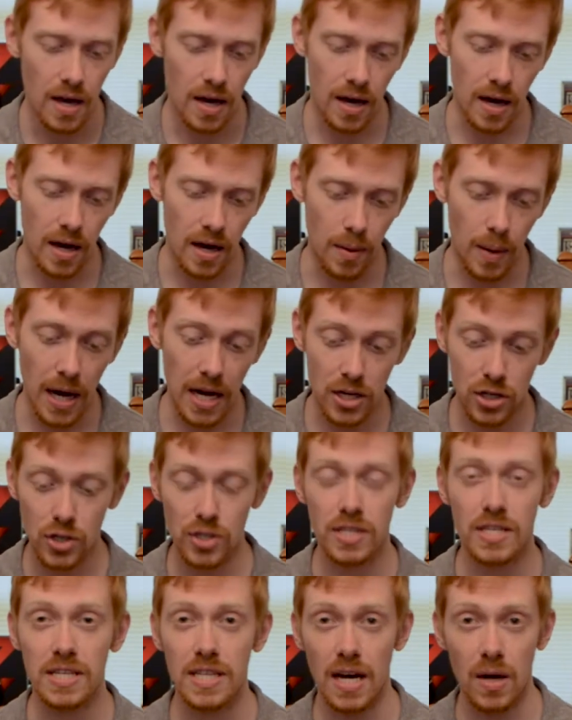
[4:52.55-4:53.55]
I
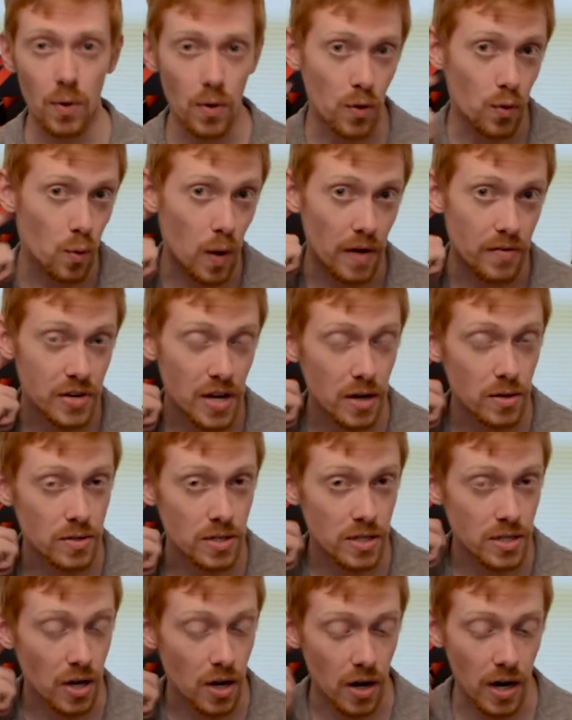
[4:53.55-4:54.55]
actually did that with Whiteshadow's
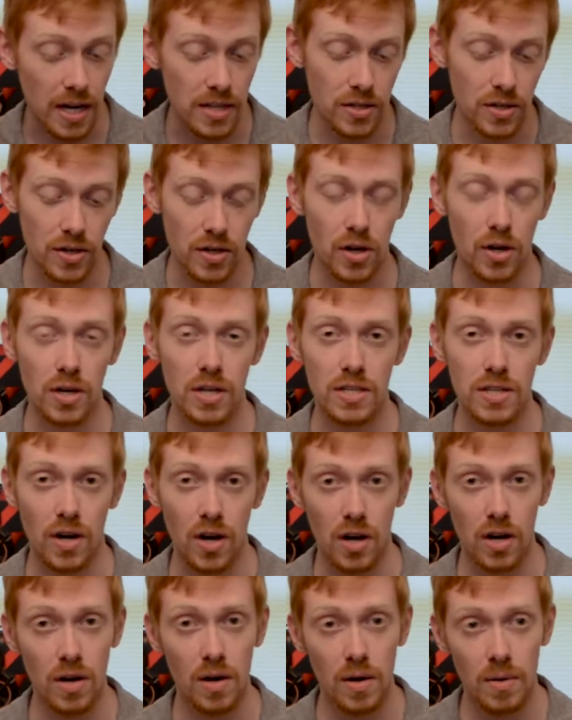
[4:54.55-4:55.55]
guitar. I took her
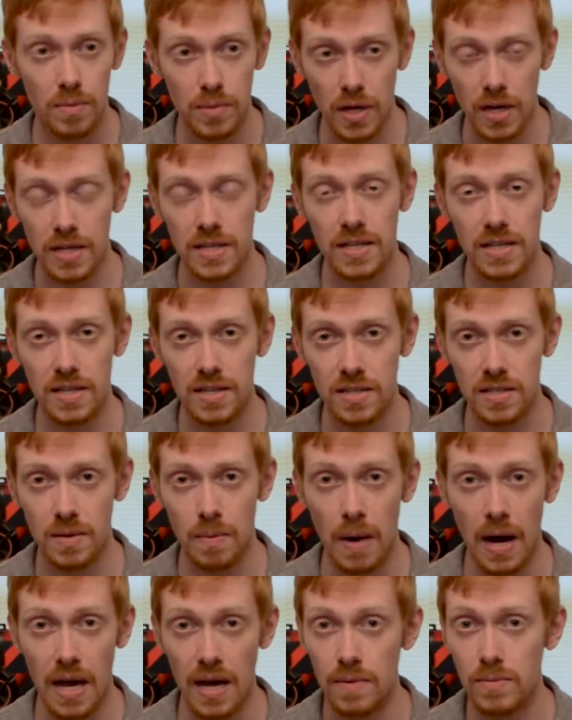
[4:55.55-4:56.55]
guitar, plugged it into
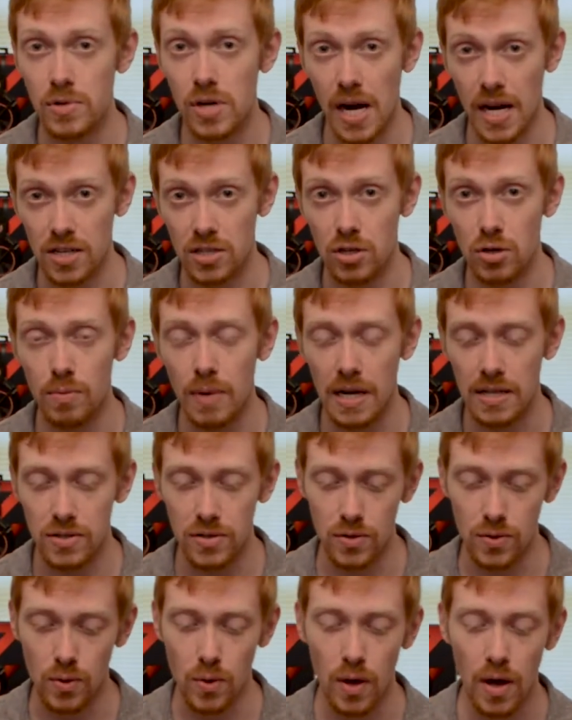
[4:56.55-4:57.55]
my M-Track
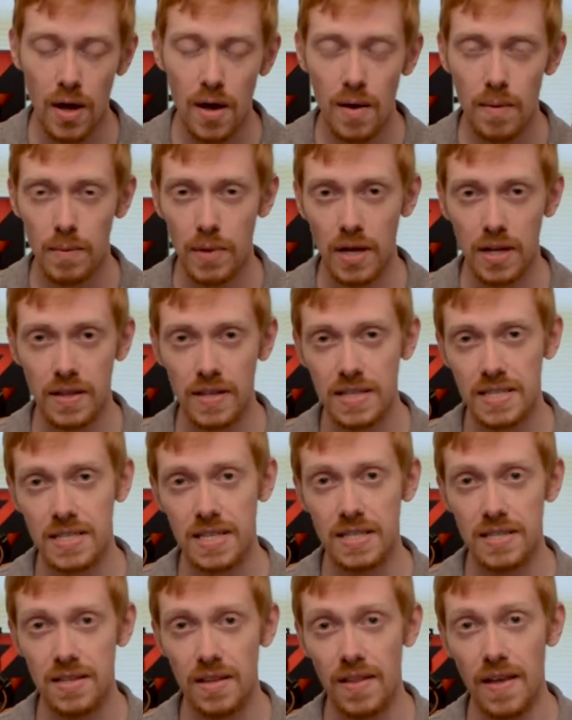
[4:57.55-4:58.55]
2x2, plugged this
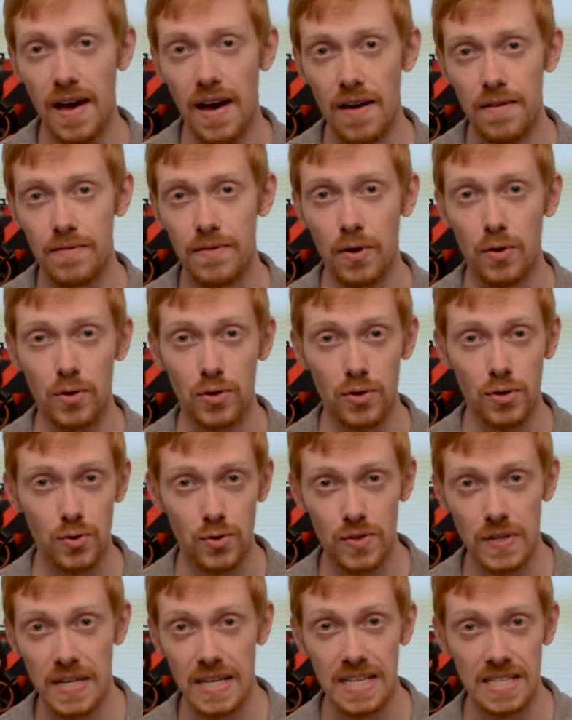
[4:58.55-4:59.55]
into the headphone and
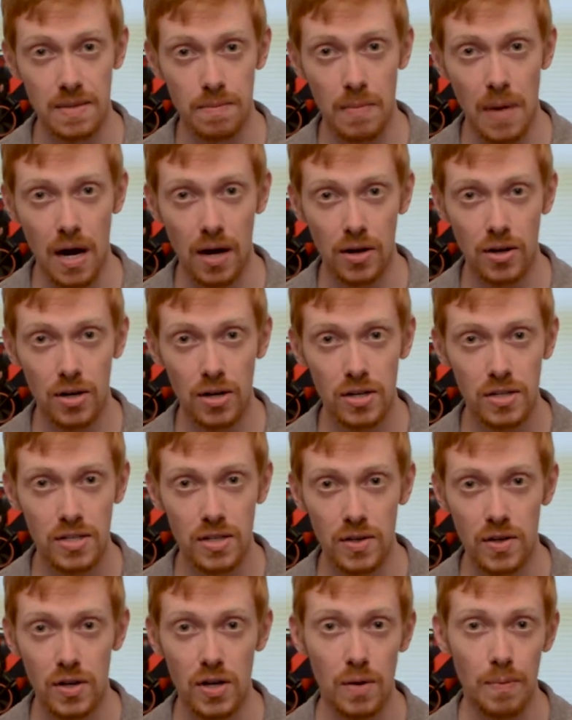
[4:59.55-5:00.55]
used it as a monitor
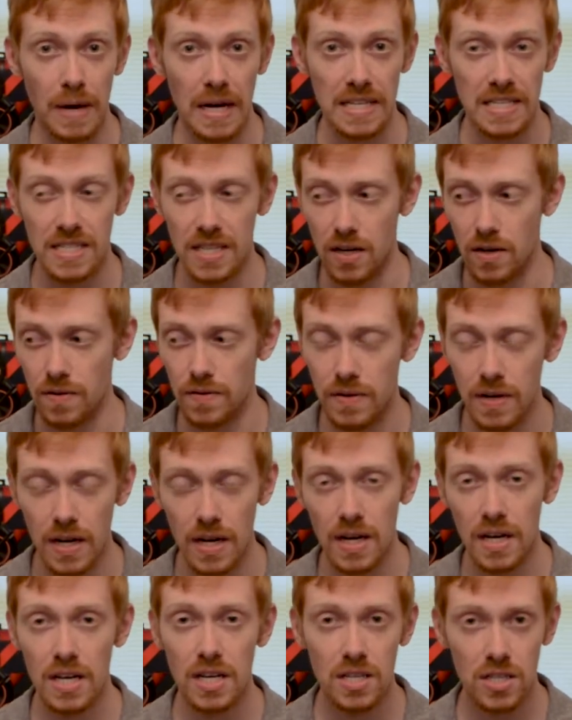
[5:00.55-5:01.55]
to hear myself
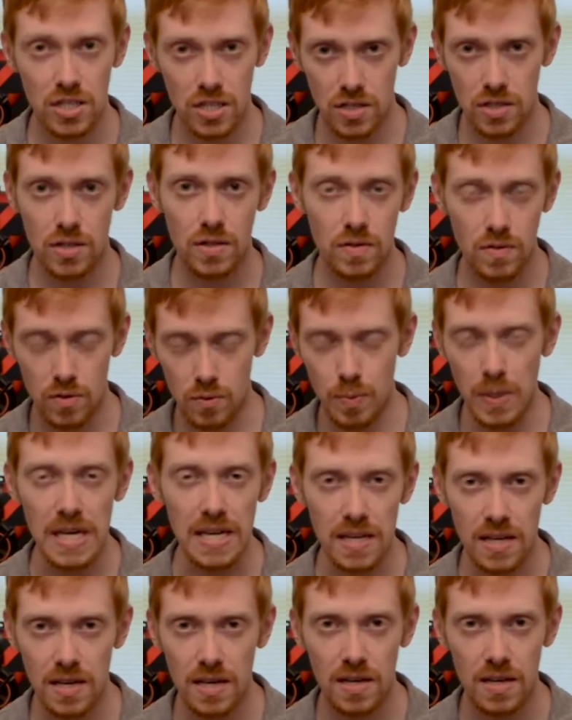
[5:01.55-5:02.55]

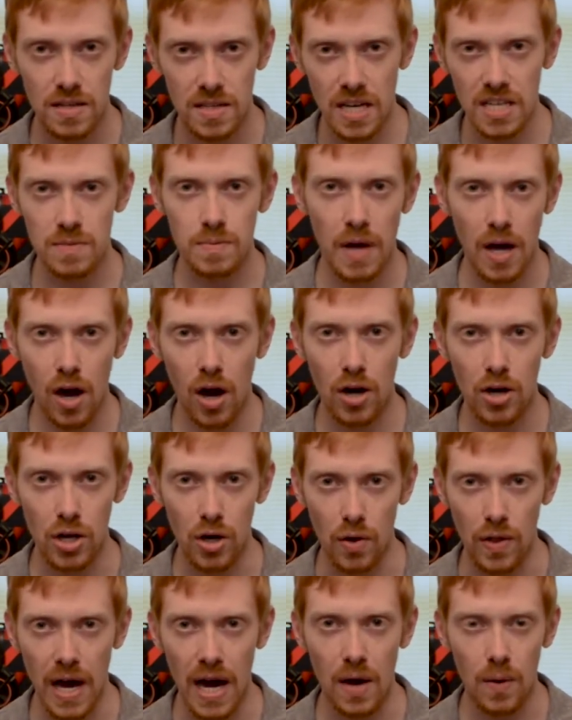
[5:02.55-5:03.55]
speak, test my
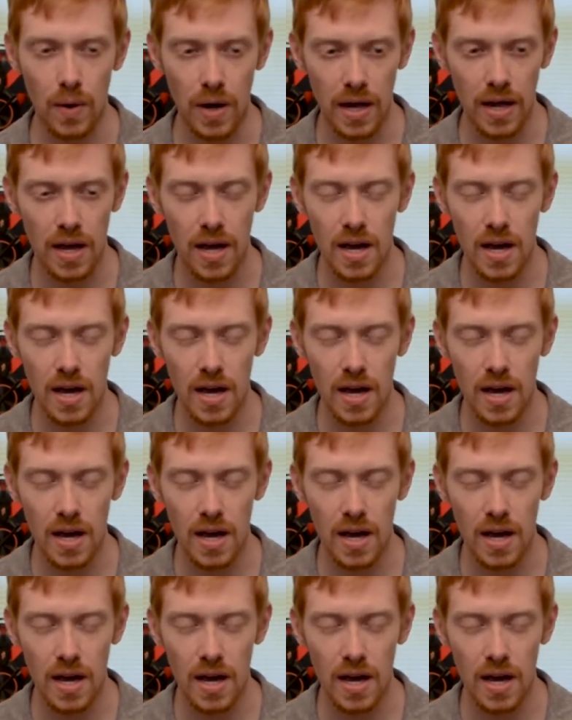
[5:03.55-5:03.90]
audio that way,